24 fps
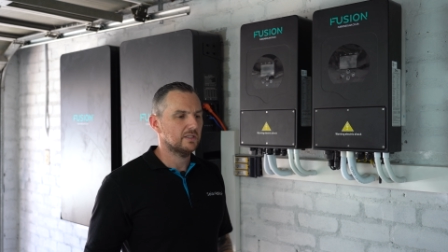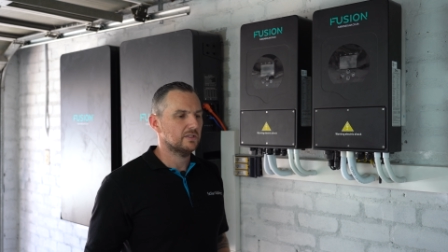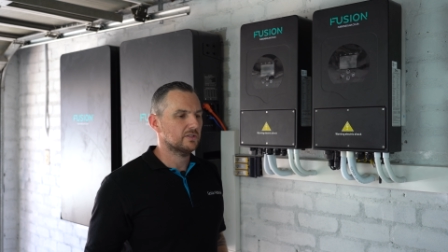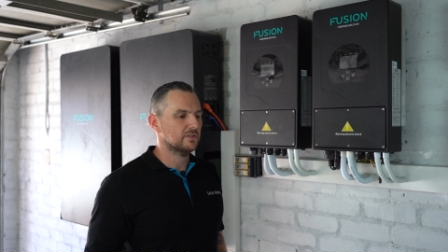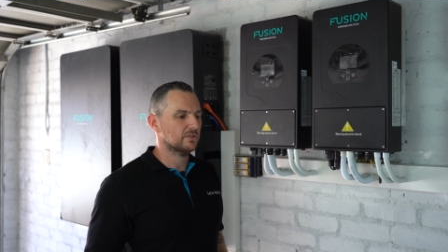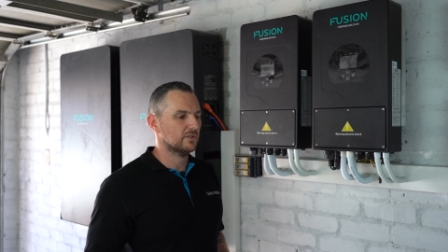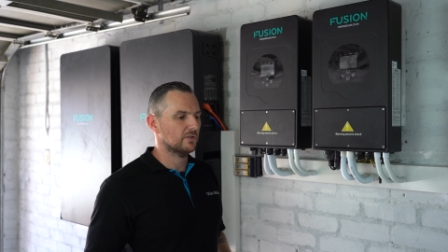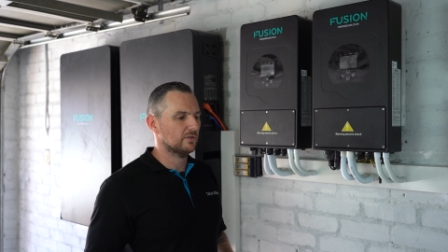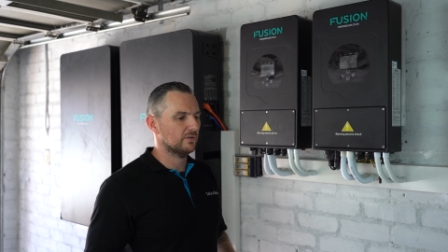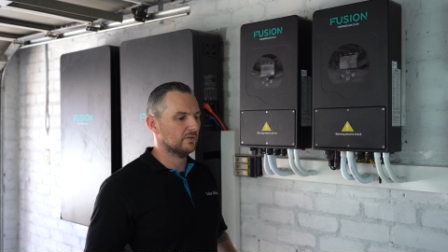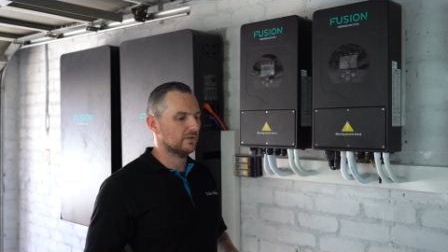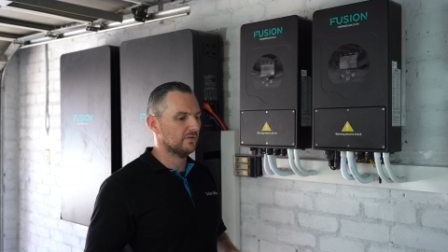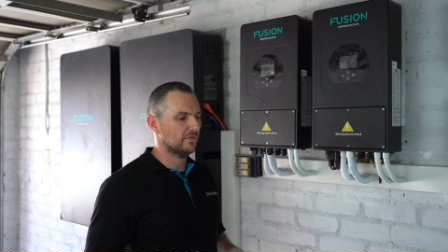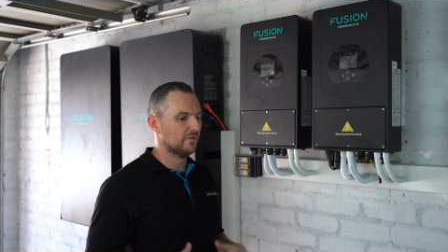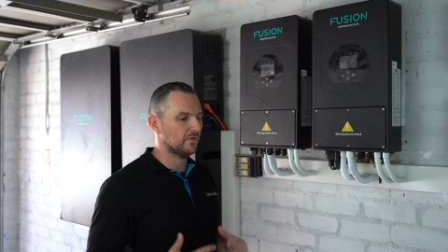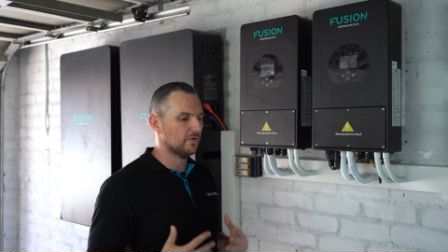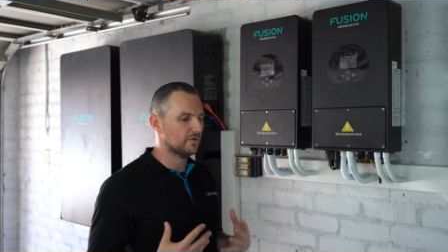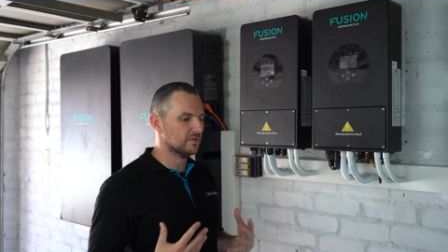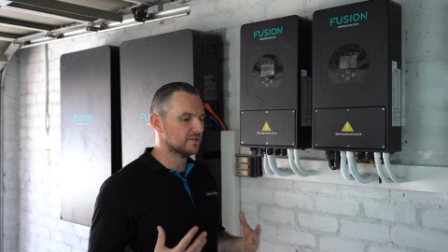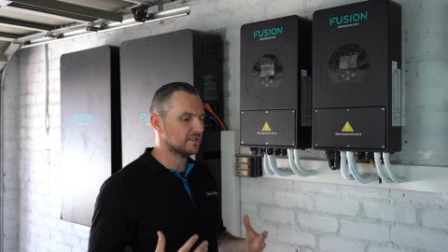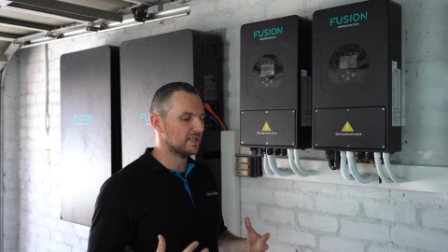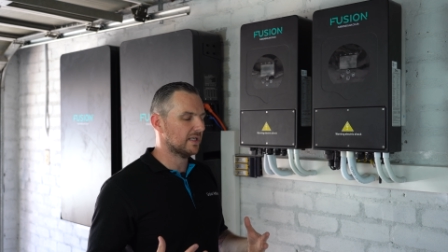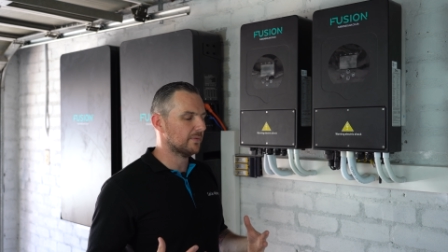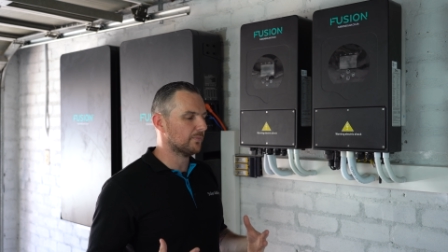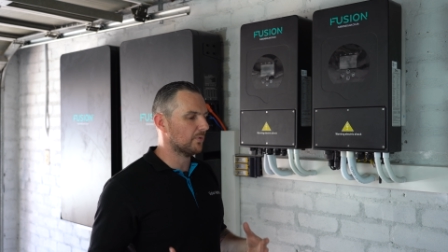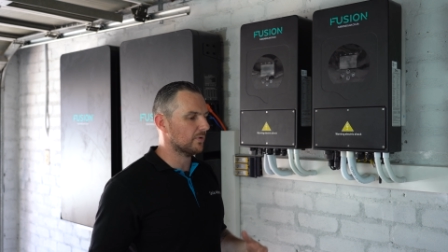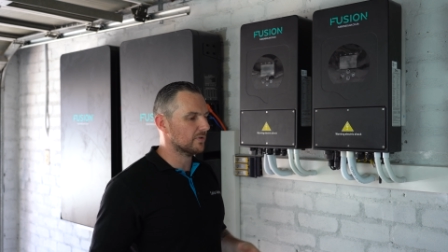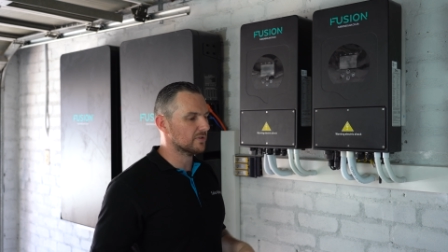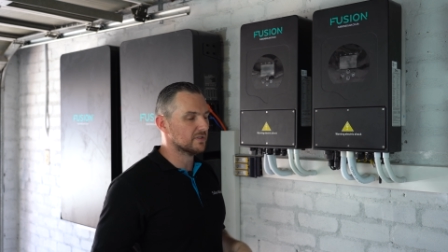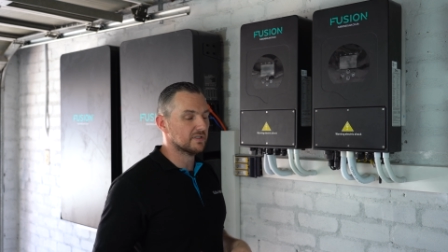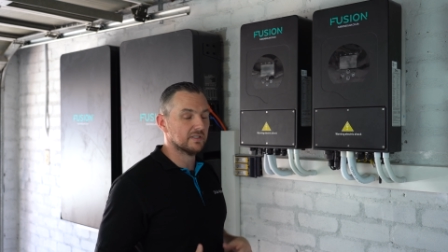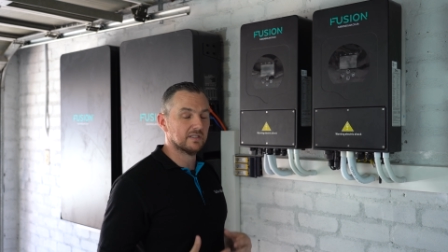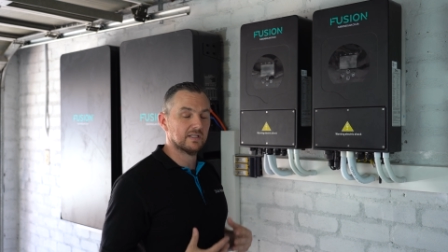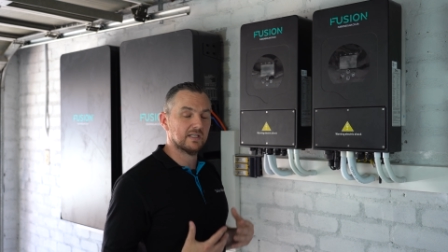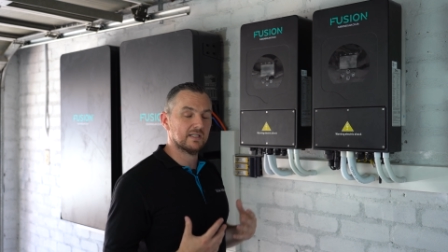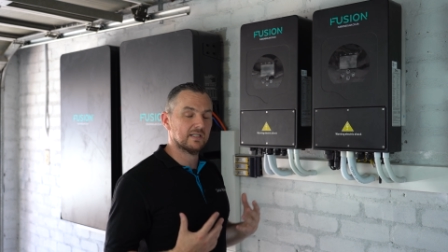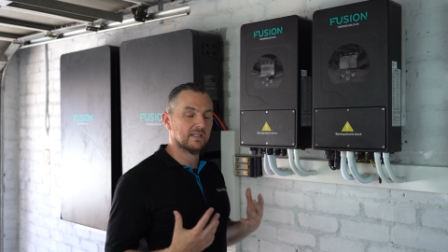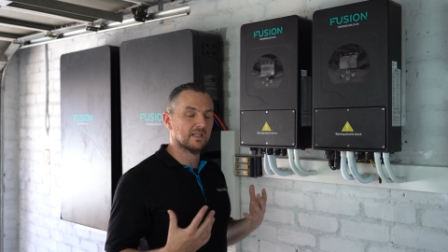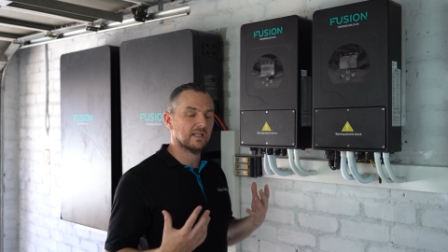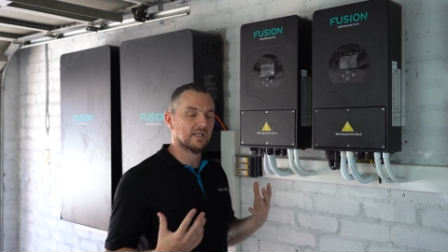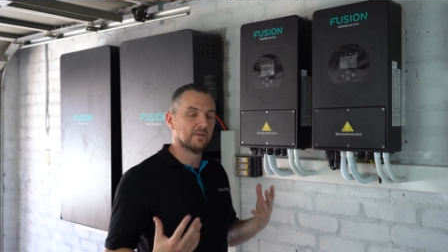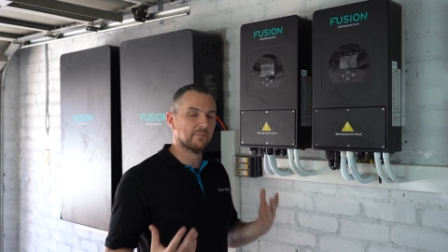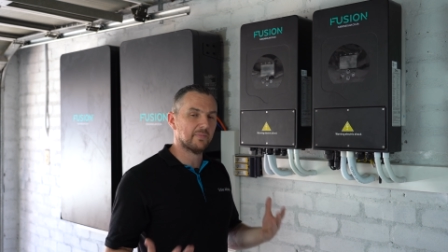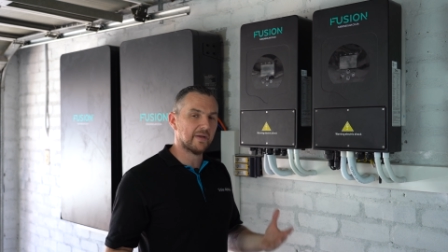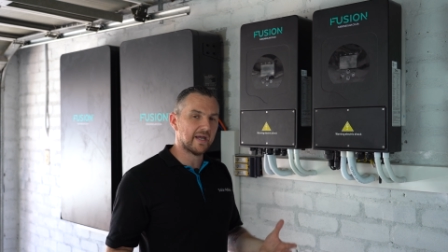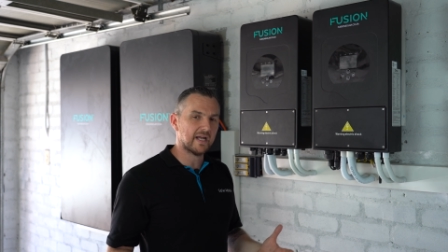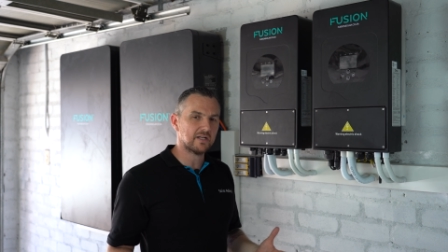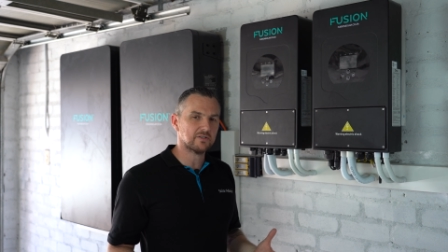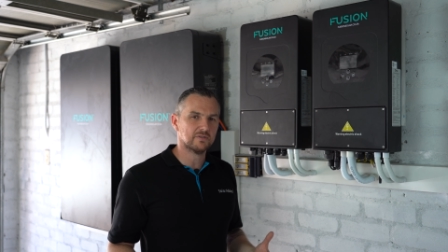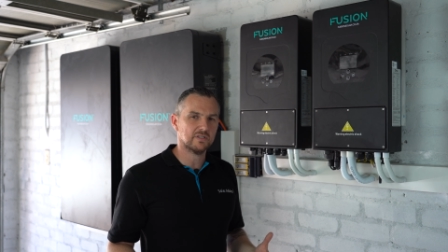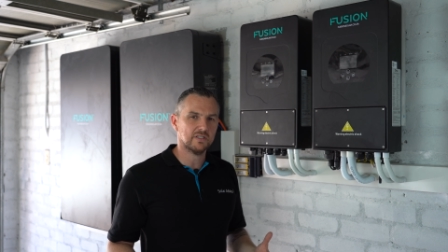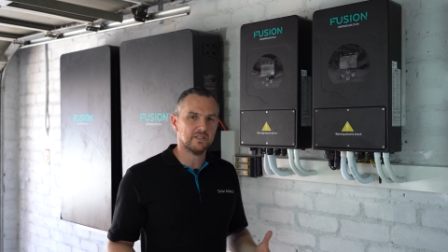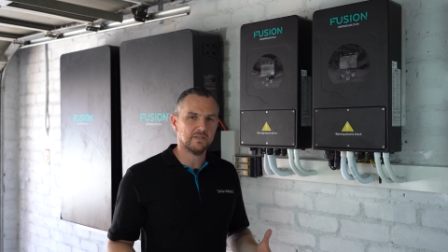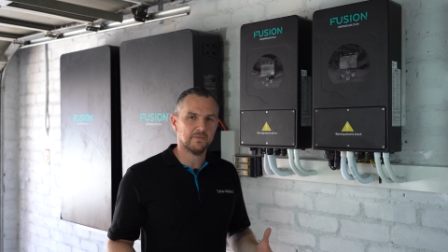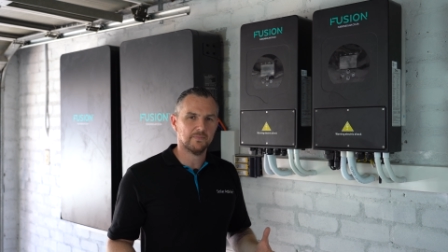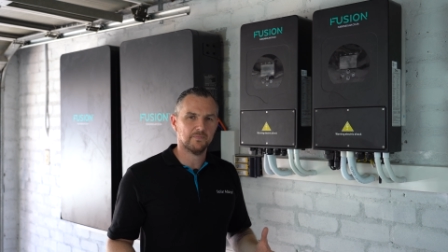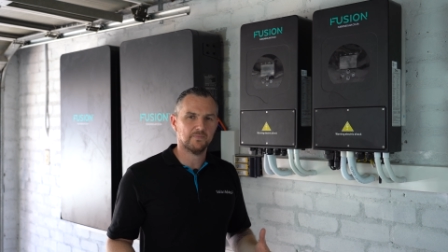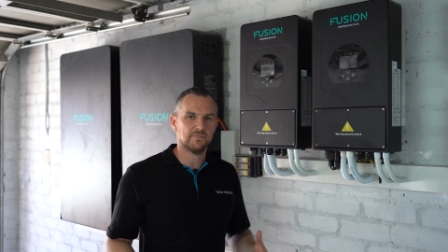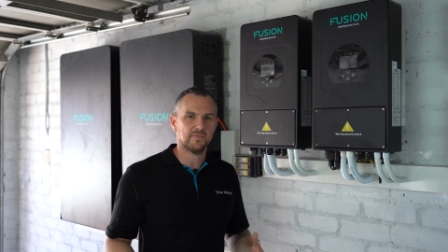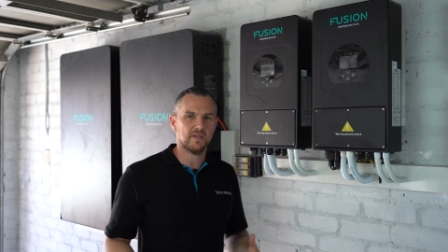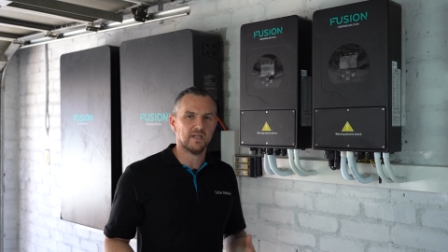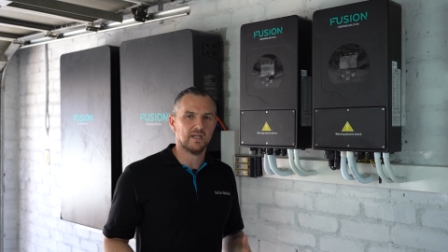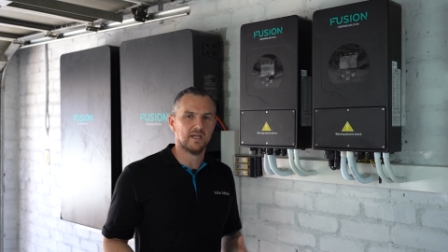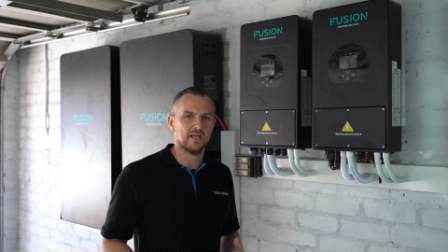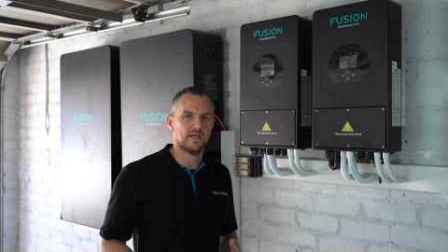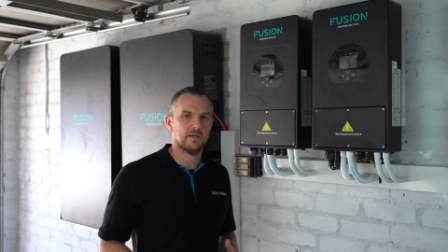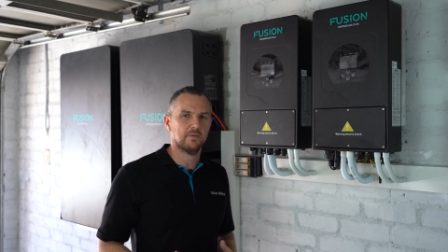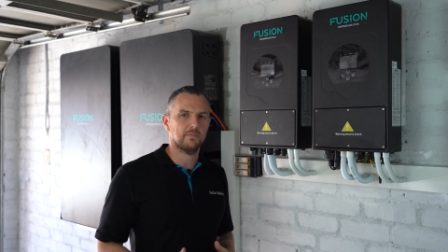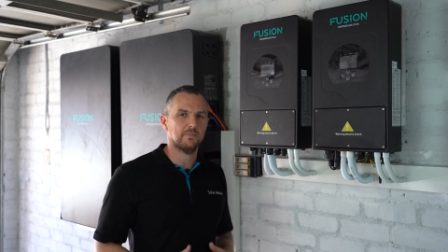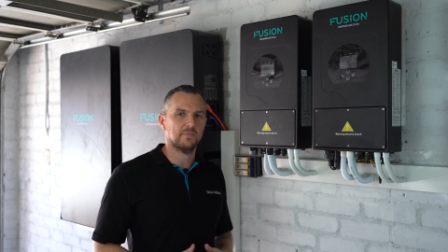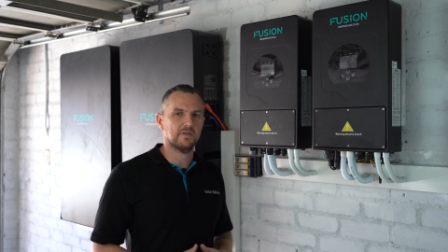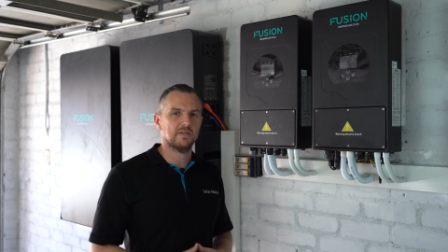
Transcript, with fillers: So the first step was to get another battery um,